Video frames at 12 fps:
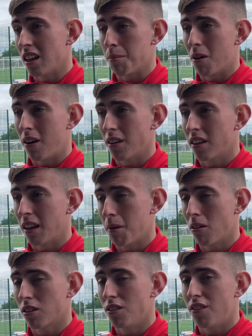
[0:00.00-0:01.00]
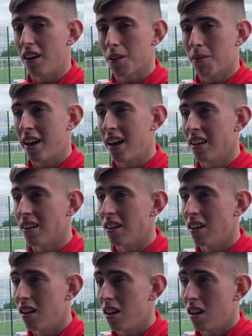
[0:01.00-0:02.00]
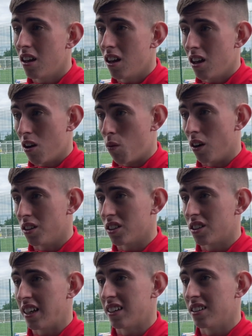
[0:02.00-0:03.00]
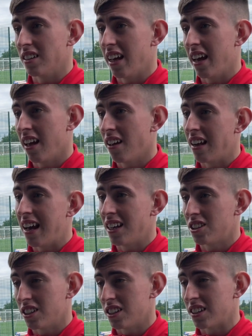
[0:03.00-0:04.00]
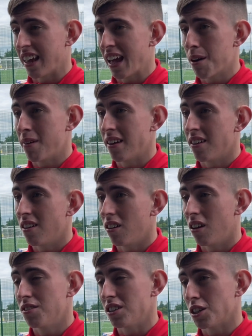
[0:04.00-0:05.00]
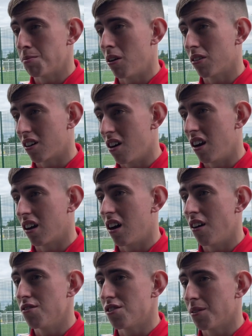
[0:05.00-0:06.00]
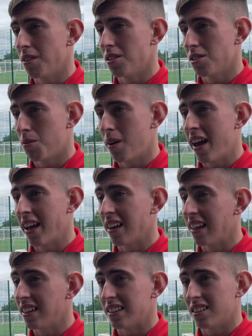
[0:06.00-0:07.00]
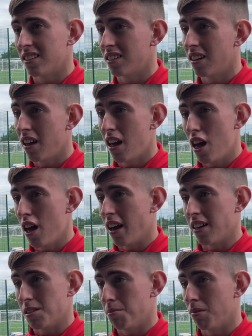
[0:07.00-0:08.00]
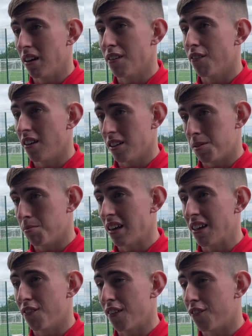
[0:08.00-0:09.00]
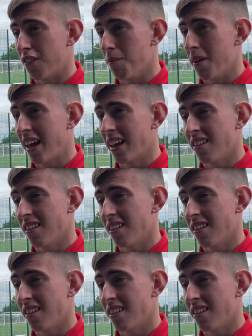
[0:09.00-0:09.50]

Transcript: They both had, they both done very well and were a success in uh, last year's team. And obviously, I spoke to Conor Coventry when I was away, and he says it's a brilliant, it's a brilliant fit for me.